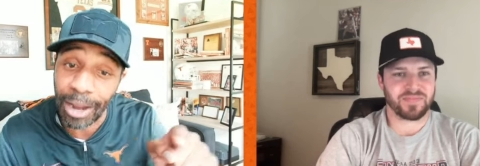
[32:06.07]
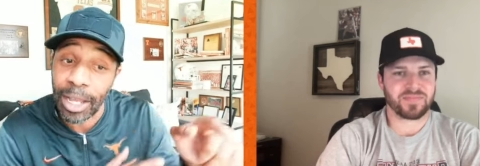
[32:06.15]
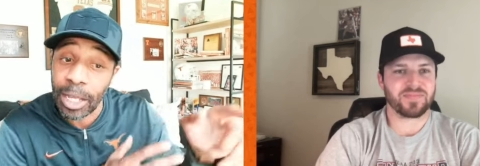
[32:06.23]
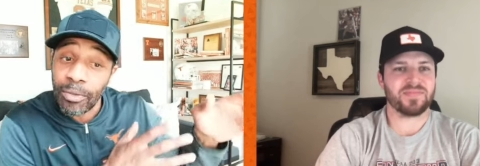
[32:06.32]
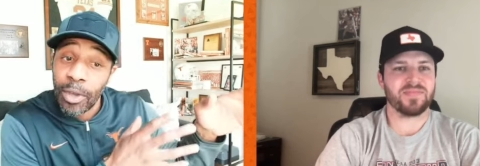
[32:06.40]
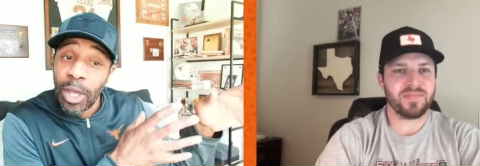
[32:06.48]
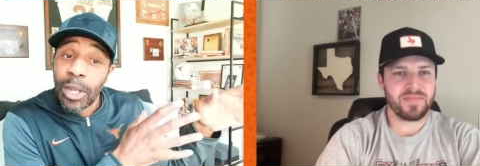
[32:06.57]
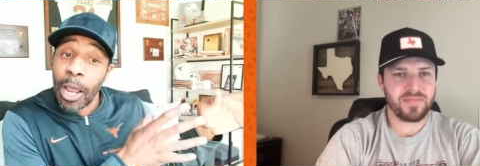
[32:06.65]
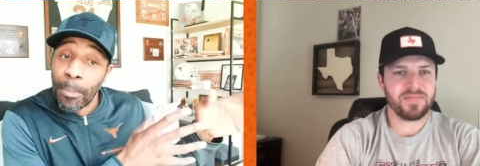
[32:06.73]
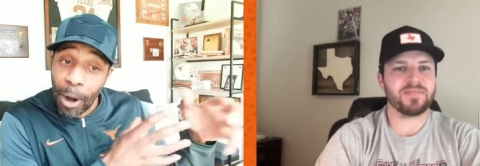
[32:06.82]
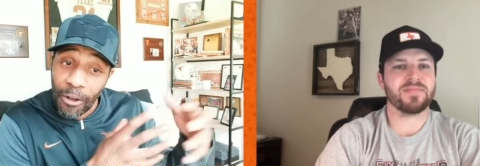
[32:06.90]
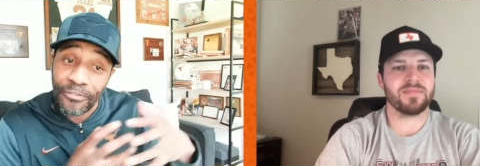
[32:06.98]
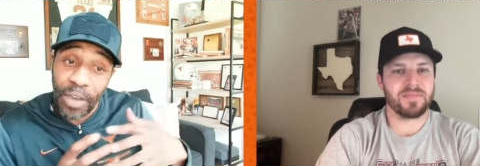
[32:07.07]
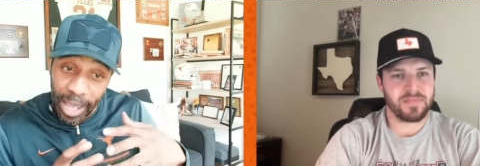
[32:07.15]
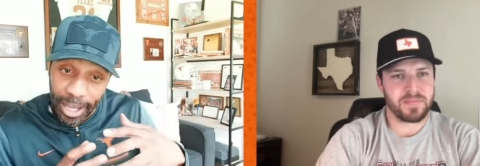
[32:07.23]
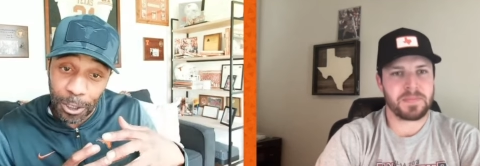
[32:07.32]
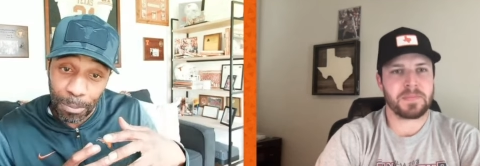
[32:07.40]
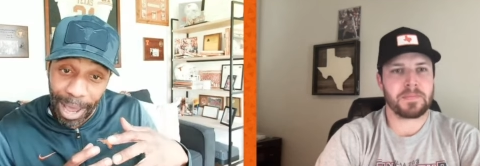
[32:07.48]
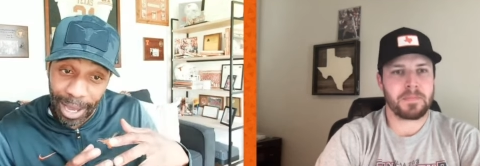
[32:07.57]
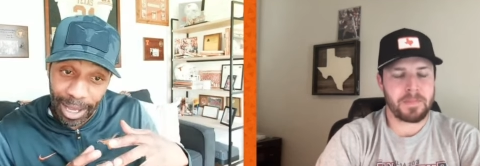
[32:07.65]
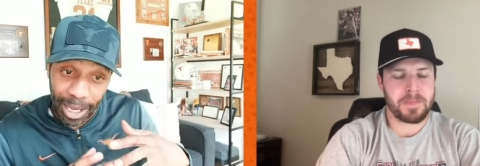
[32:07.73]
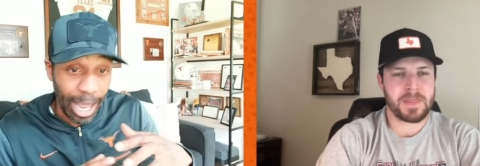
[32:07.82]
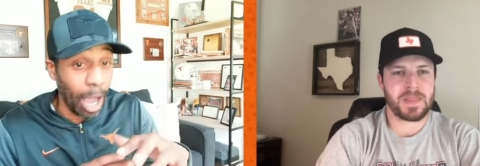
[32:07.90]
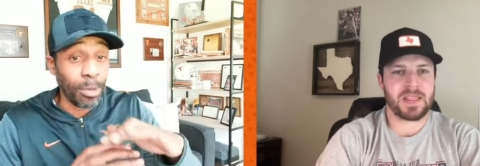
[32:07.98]
Speaker 1: they they brought fans back
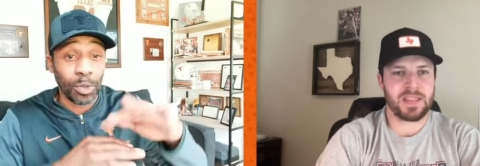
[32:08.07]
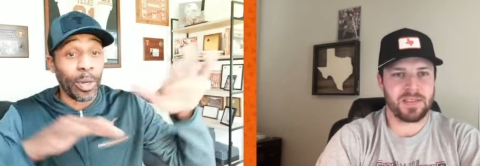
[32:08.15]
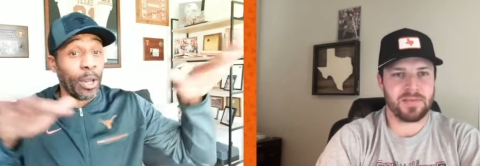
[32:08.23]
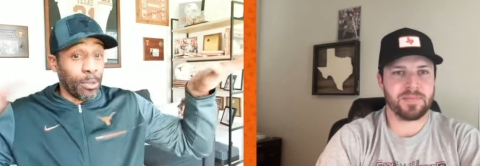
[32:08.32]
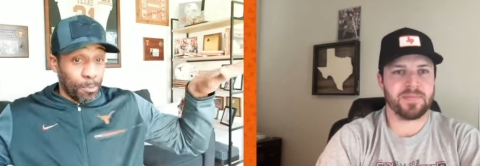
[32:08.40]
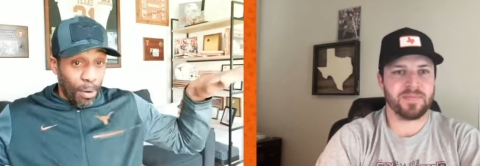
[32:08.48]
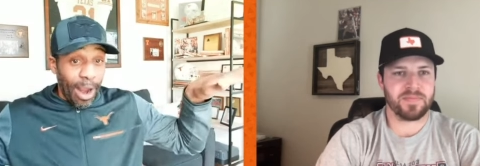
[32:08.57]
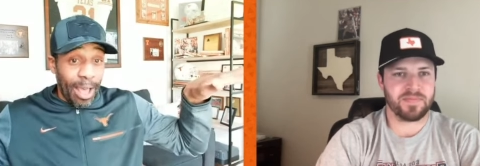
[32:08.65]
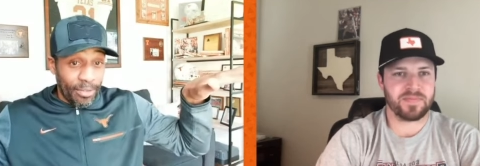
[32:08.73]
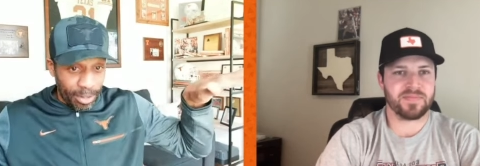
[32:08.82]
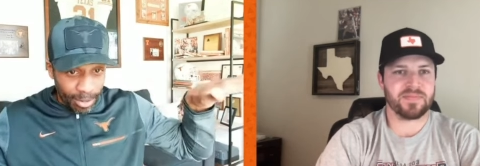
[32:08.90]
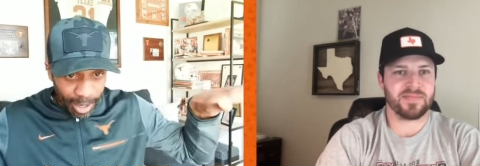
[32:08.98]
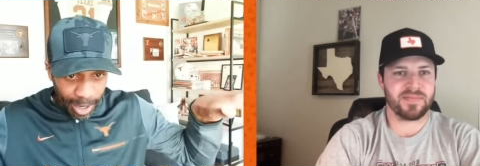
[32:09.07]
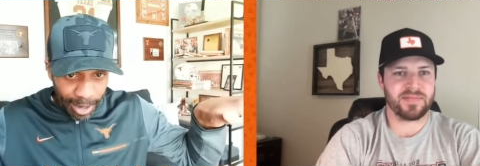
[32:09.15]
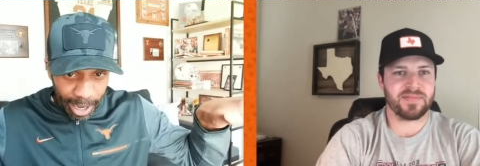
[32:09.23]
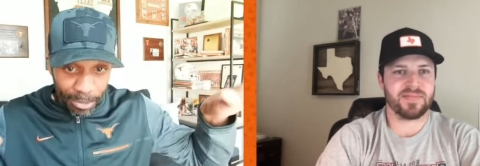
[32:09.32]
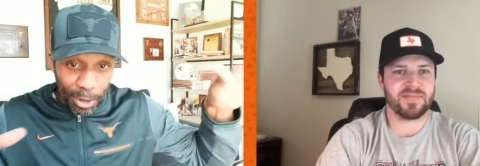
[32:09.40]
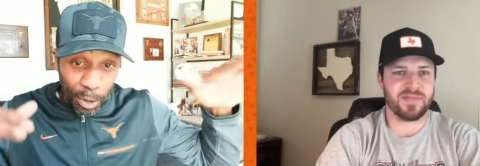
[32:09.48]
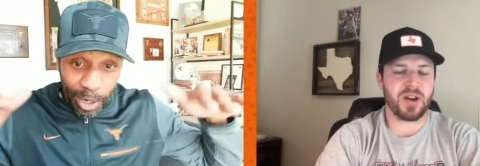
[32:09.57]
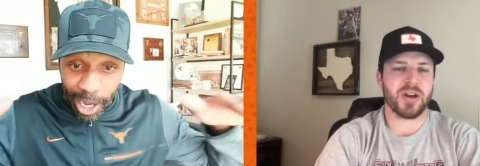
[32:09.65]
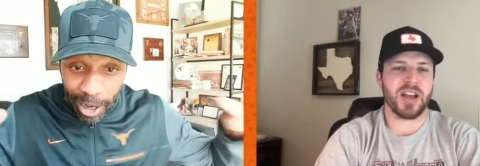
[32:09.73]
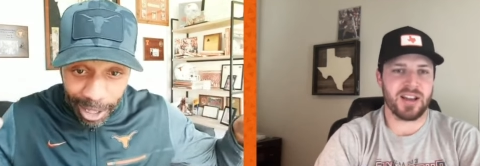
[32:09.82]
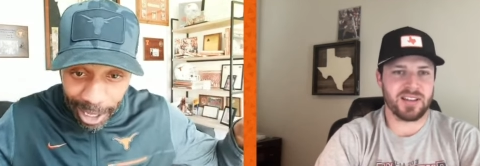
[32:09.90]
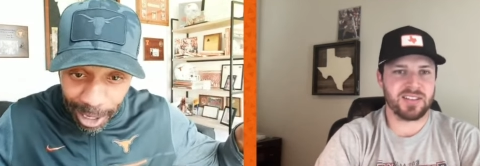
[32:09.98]
in. That was when it was private. They were doing the
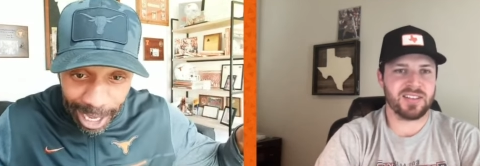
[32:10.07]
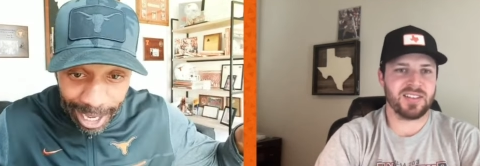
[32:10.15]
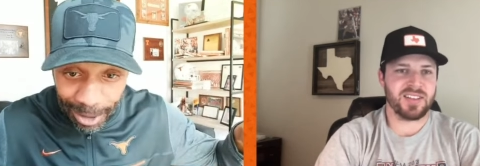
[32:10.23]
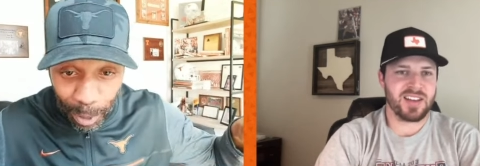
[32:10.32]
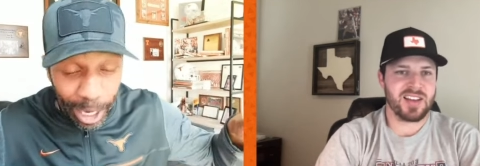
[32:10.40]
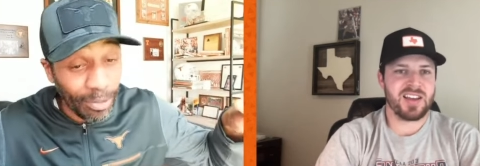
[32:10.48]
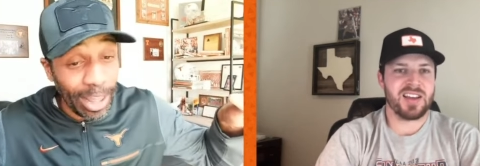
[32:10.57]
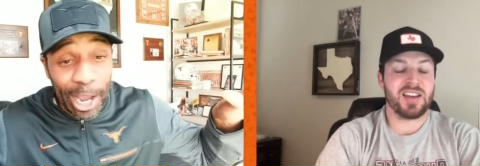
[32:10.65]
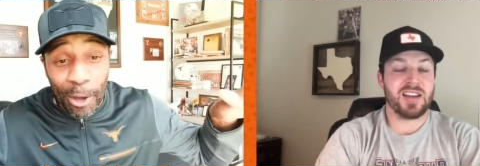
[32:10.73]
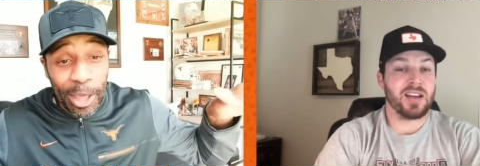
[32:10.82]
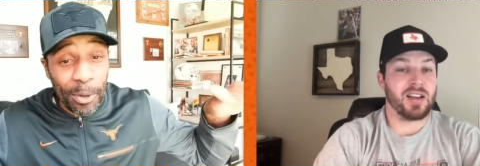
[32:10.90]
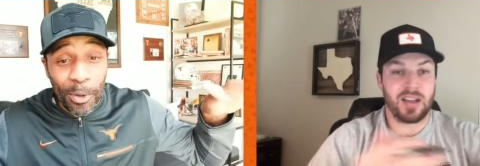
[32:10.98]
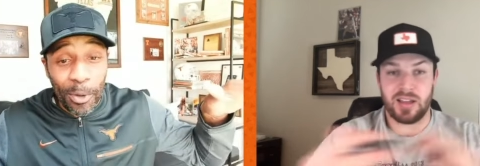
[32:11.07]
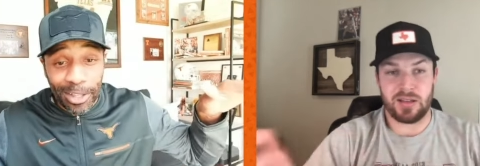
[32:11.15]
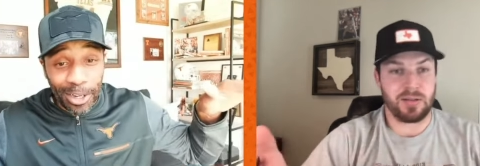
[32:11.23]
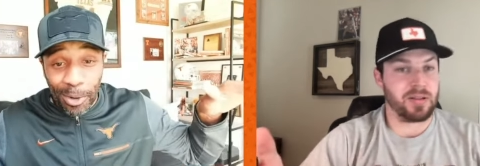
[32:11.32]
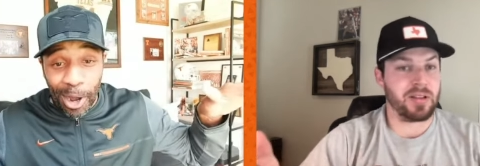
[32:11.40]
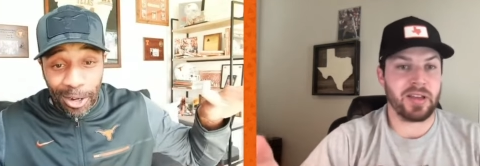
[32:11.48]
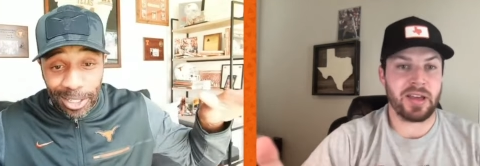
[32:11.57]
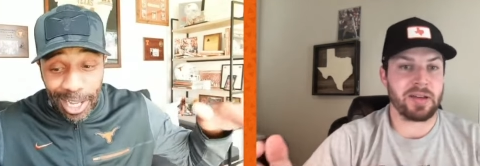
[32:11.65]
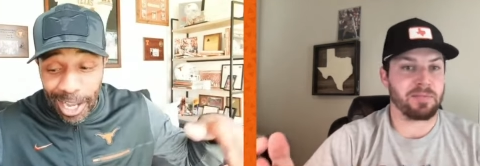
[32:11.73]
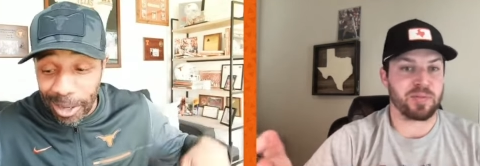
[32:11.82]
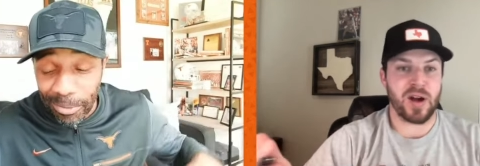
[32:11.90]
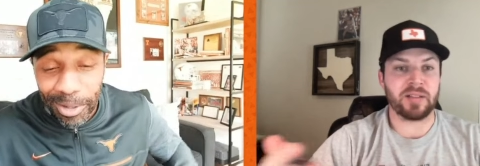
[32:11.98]
hell, whatever the hell they wanted to do all the
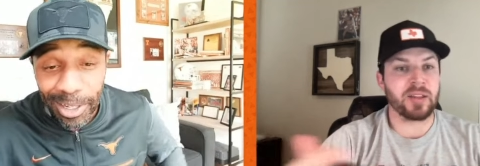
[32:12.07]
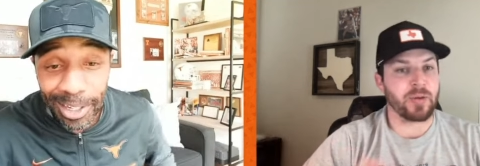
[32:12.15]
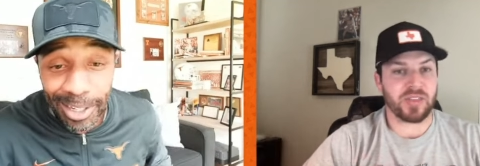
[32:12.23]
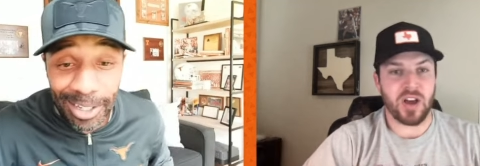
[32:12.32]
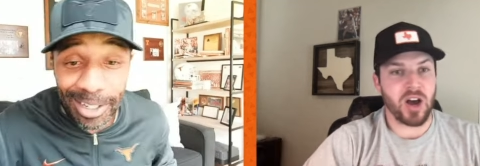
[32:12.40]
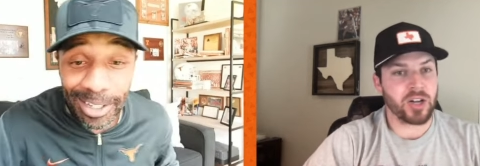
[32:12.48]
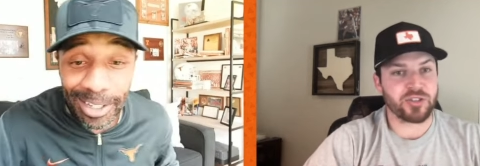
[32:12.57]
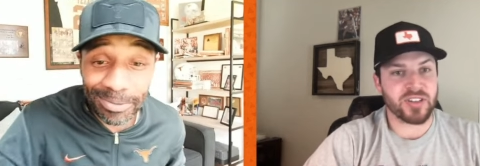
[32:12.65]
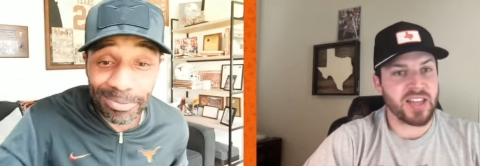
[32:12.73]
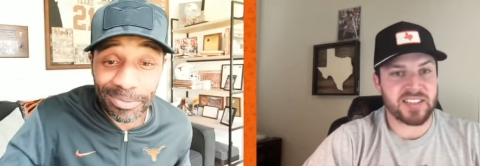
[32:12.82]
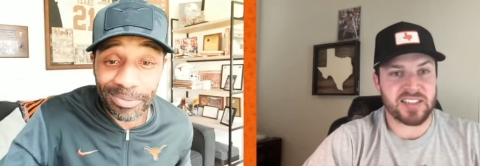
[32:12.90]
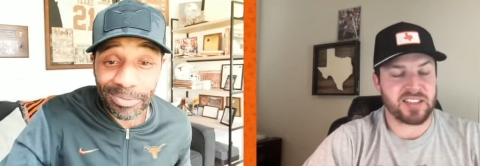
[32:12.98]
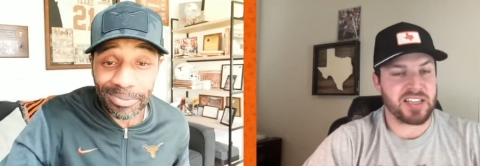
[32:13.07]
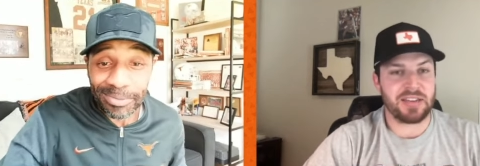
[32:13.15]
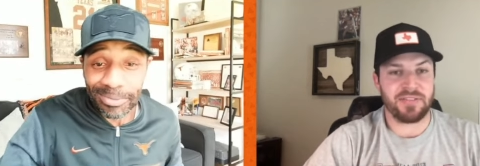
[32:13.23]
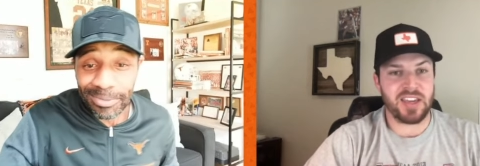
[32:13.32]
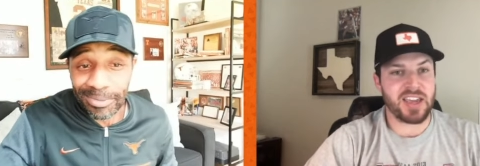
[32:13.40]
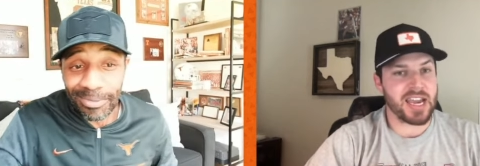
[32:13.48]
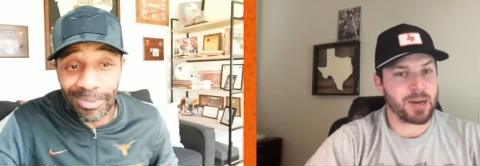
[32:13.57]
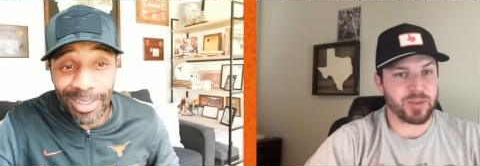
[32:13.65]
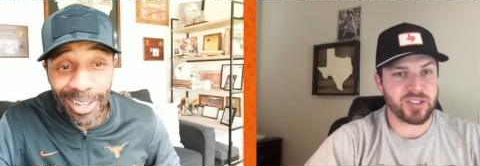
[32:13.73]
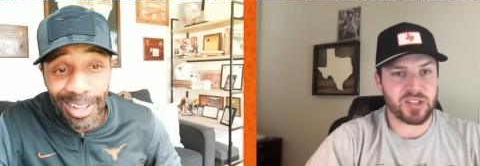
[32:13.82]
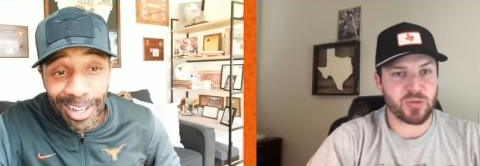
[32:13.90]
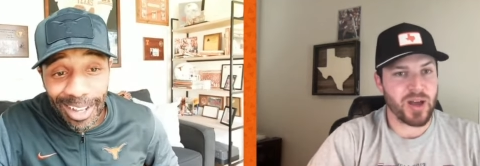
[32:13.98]
time.
Speaker 2: Probably with a hundred less TV
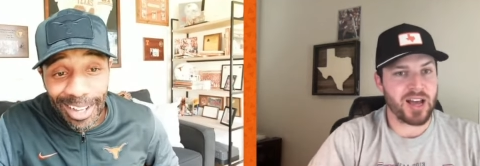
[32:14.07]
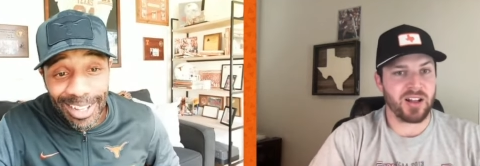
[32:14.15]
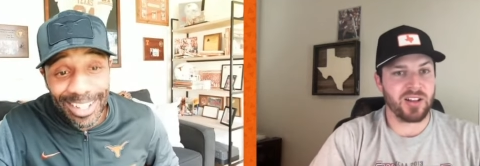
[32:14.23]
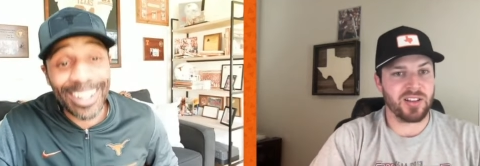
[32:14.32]
cameras as well.